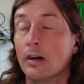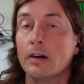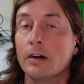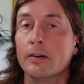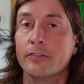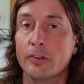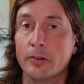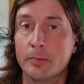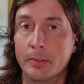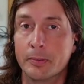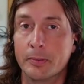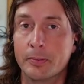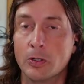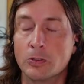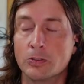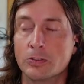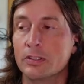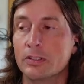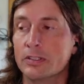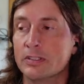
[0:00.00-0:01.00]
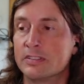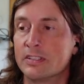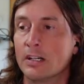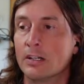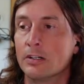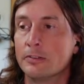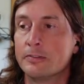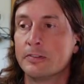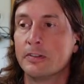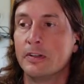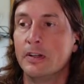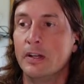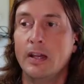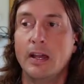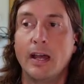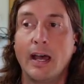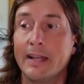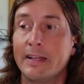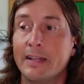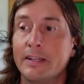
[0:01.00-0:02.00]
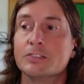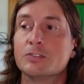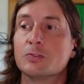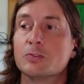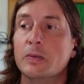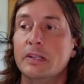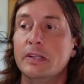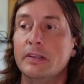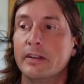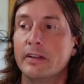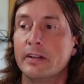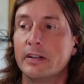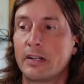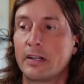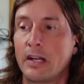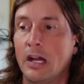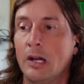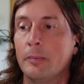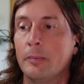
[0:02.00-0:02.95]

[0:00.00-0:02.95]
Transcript: of the proposal itself, I can just read their